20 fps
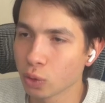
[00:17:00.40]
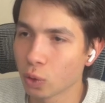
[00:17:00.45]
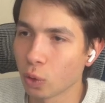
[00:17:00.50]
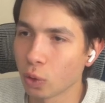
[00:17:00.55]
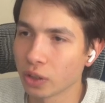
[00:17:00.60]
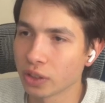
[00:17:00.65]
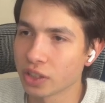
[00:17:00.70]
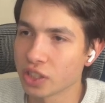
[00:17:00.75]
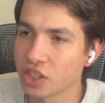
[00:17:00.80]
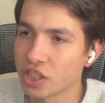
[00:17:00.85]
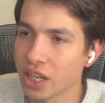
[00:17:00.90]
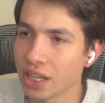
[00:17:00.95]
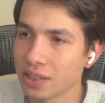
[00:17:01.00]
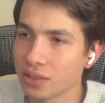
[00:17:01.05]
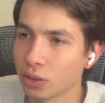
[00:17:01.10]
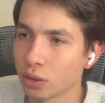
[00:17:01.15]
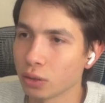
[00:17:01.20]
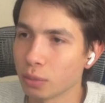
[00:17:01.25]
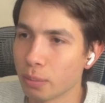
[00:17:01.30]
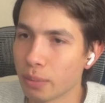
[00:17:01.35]
called
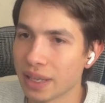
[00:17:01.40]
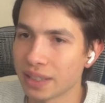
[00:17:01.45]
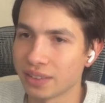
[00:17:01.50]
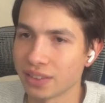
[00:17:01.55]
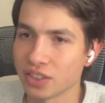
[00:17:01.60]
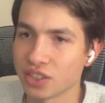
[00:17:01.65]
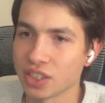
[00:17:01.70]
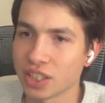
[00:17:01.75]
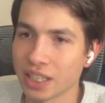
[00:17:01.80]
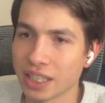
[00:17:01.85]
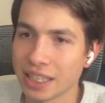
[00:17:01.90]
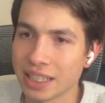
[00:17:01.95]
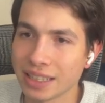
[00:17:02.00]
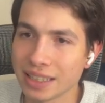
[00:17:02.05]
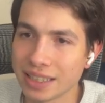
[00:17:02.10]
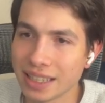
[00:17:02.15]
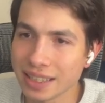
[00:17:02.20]
JSON message. In